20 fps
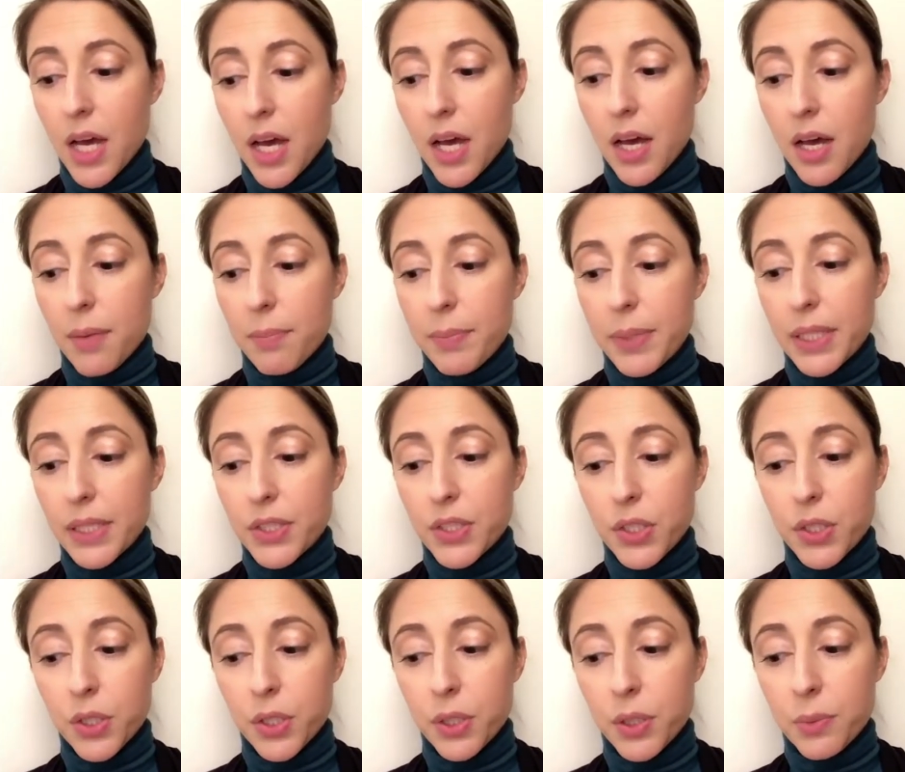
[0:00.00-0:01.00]

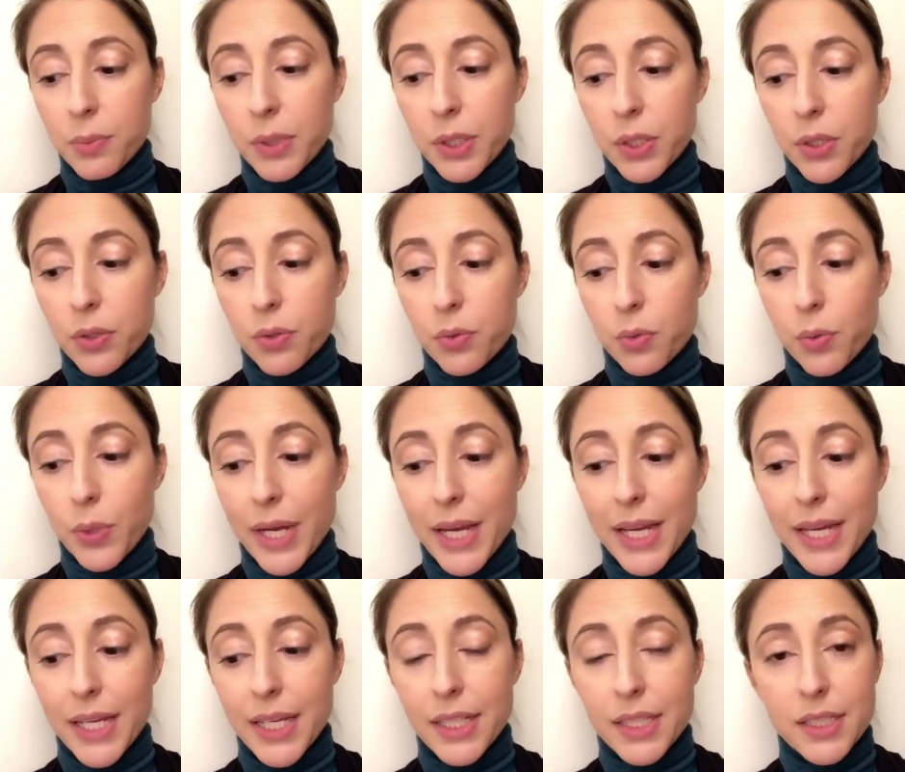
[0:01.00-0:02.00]
Midterm
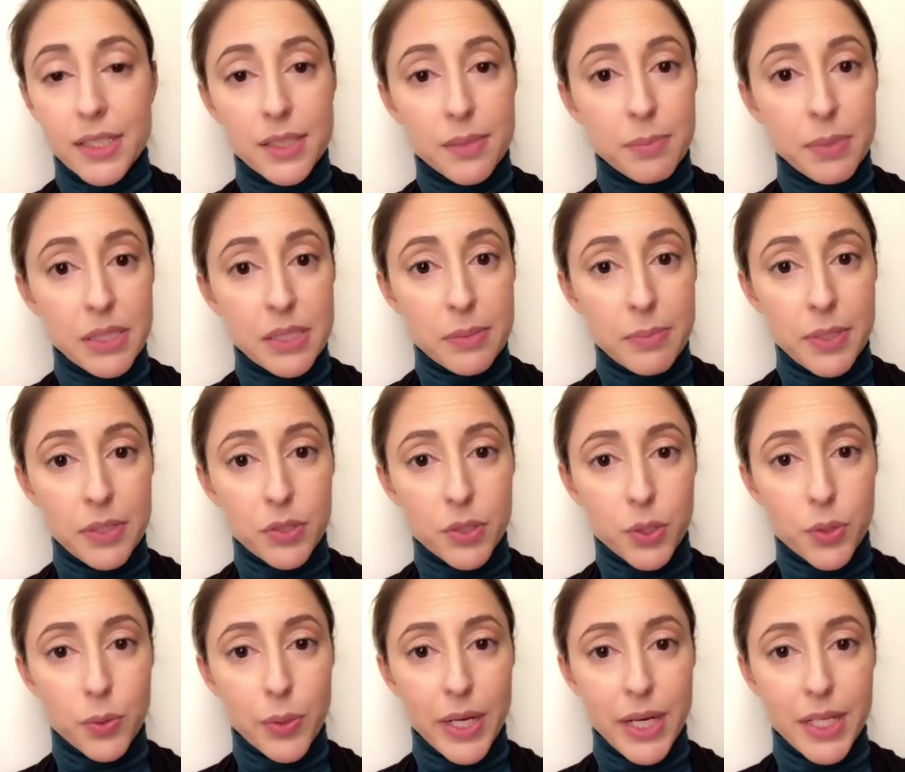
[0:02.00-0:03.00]
grades, mid-semester
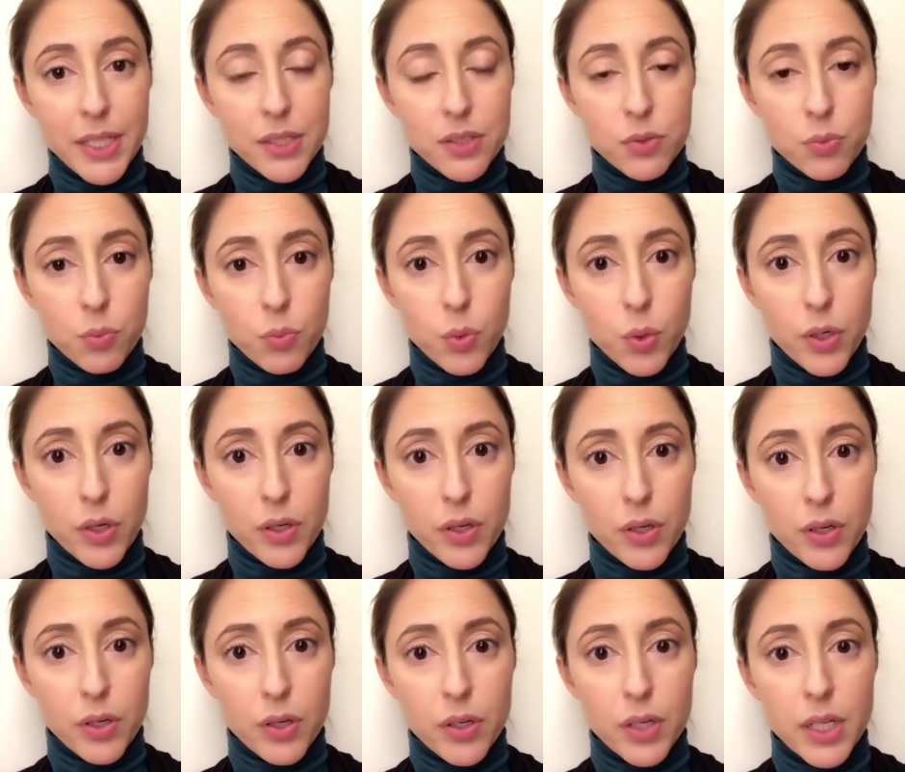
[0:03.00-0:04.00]
grades
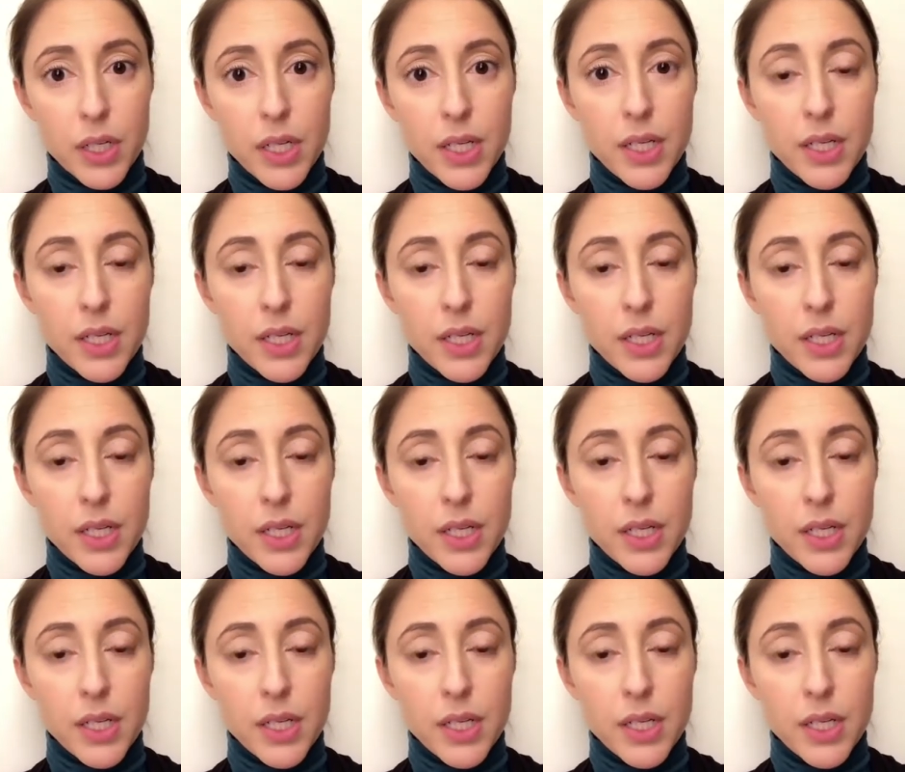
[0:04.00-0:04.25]
were